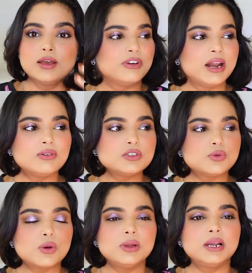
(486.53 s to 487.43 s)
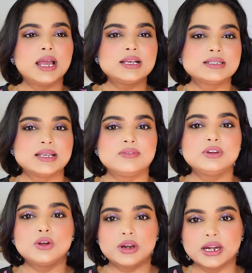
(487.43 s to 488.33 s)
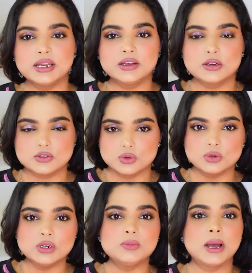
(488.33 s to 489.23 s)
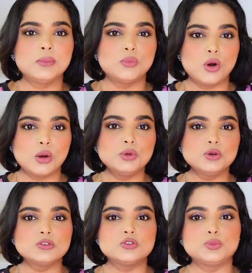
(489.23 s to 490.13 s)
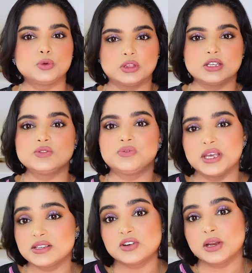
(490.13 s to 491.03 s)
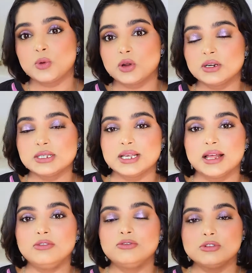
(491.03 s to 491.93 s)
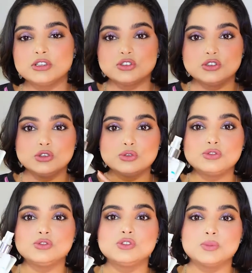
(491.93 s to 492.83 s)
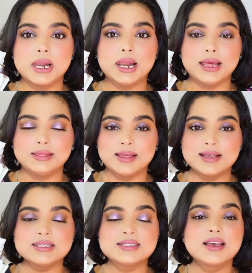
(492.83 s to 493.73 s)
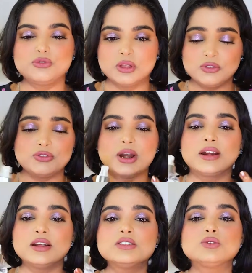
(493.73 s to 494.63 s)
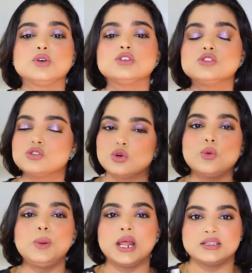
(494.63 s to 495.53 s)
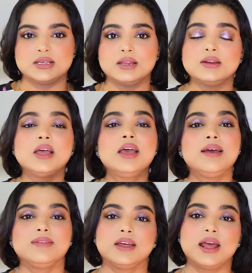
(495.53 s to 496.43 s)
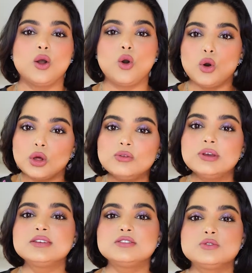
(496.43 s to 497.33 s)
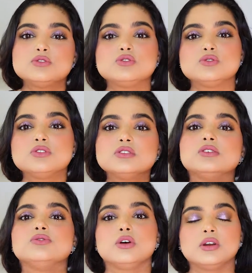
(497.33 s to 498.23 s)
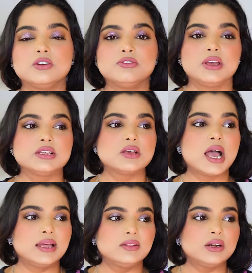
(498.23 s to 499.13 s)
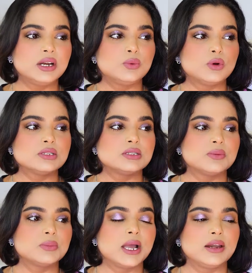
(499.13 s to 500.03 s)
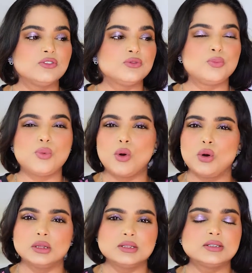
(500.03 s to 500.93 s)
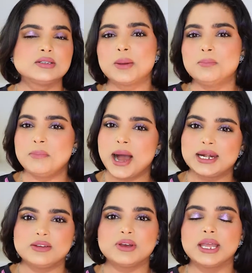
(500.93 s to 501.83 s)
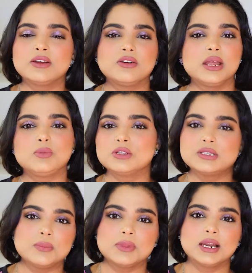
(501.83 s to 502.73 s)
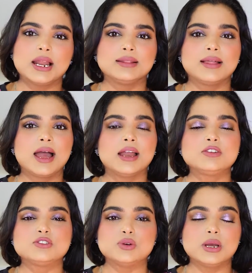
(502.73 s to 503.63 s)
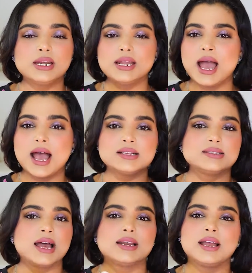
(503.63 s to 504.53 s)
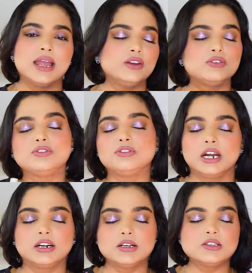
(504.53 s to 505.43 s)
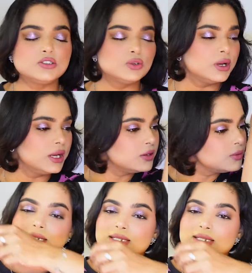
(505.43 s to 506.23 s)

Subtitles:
When I was probably like 7 or 8 years old, my mom used to put the face cream on herself, which used to smell like this. The fragrance was so pleasant that I always used to sniff on her face. Either it was some kind of Pond's mattifying cream or something like that. So it has that kind of fragrance to it.